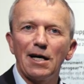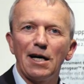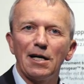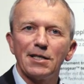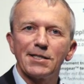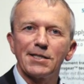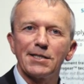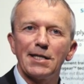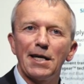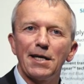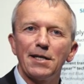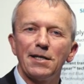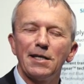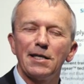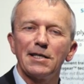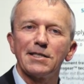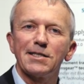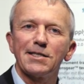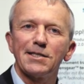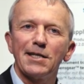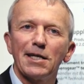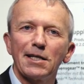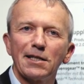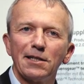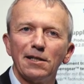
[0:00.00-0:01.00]
are sending
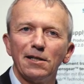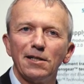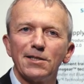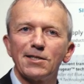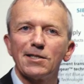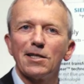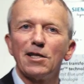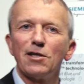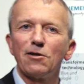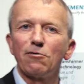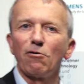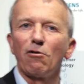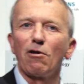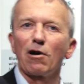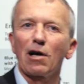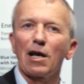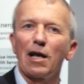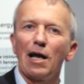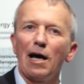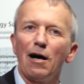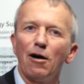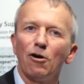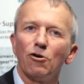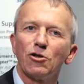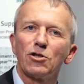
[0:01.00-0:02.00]
signals into the
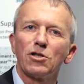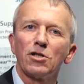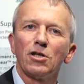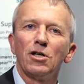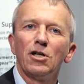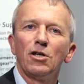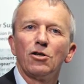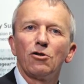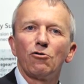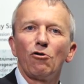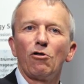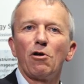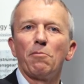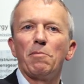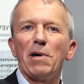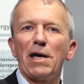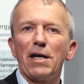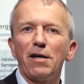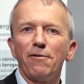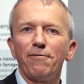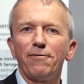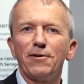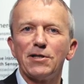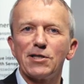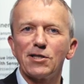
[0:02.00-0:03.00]
cloud to the
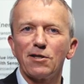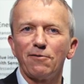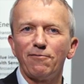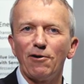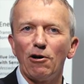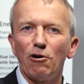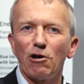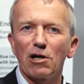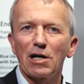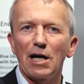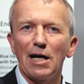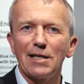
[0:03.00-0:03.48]
benefits of our